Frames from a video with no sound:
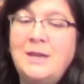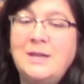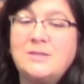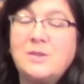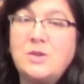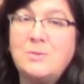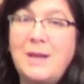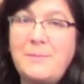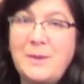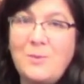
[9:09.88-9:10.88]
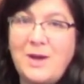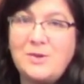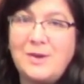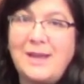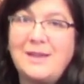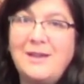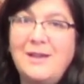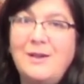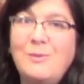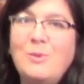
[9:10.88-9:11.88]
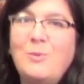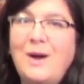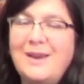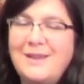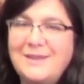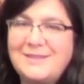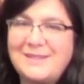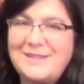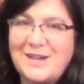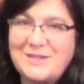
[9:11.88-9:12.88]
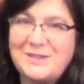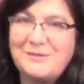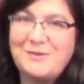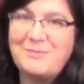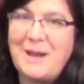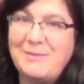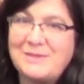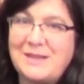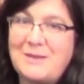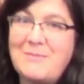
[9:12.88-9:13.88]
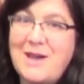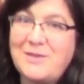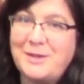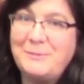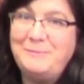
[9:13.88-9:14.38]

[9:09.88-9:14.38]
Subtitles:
So you might be wondering, well, what is inductive Bible study method?